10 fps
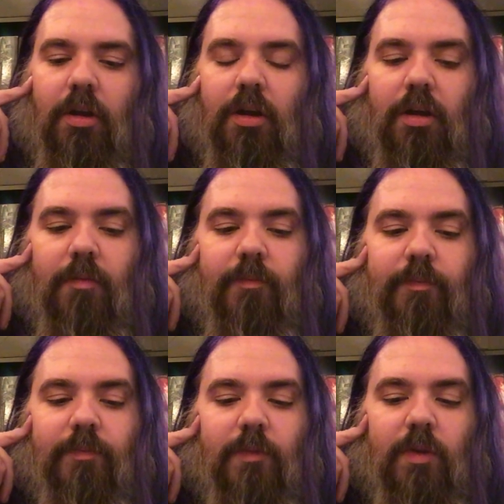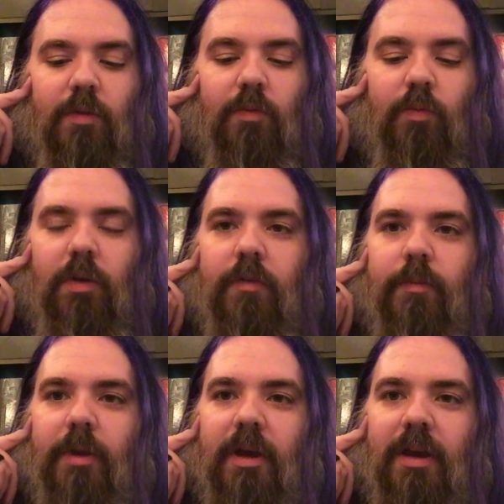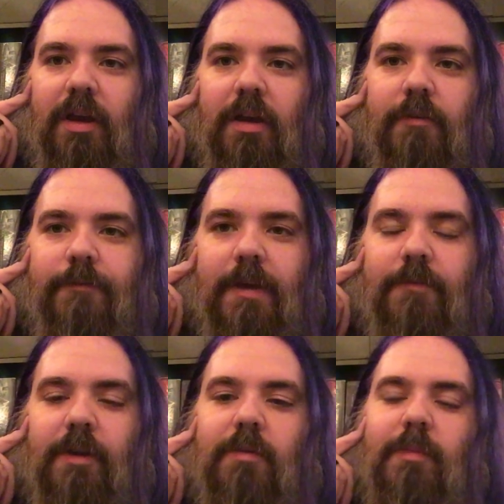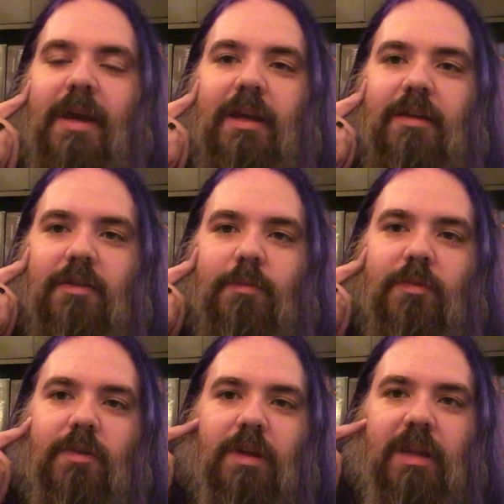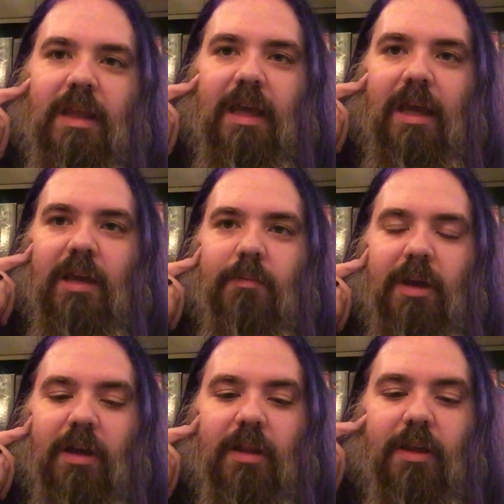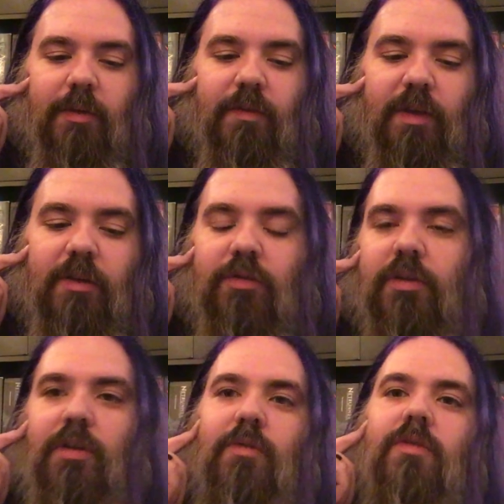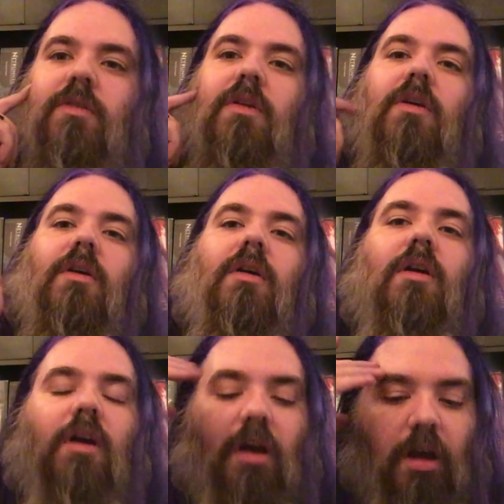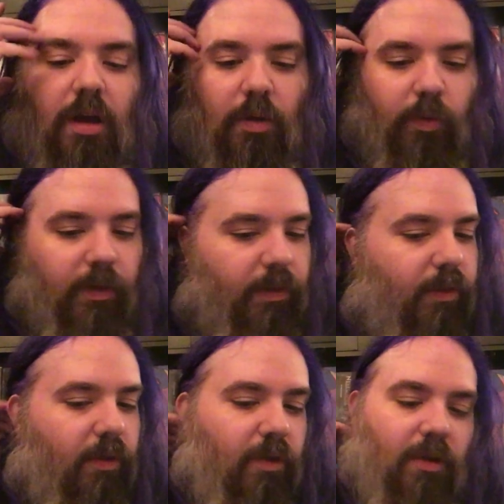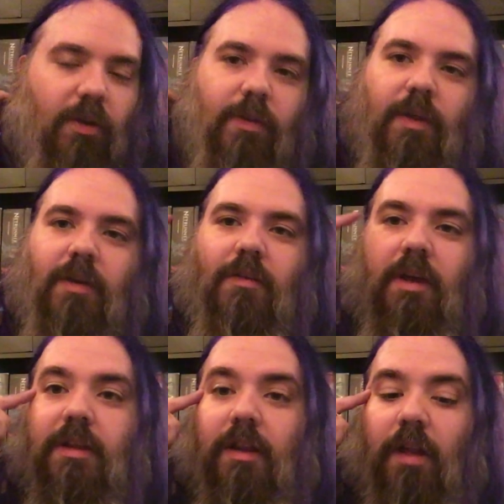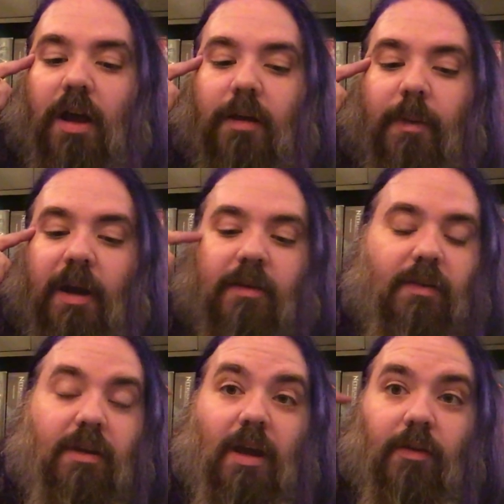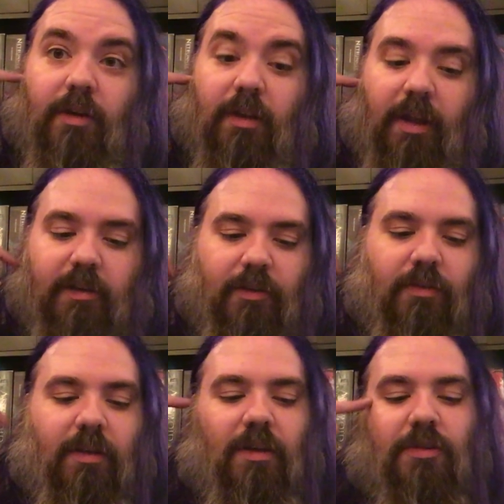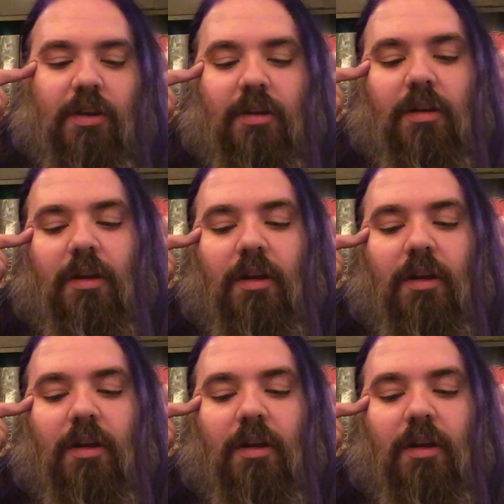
um, one of my uh, favorite mechanisms in the game uh, that we've introduced uh, with things like the lockbox and now the collector's edition.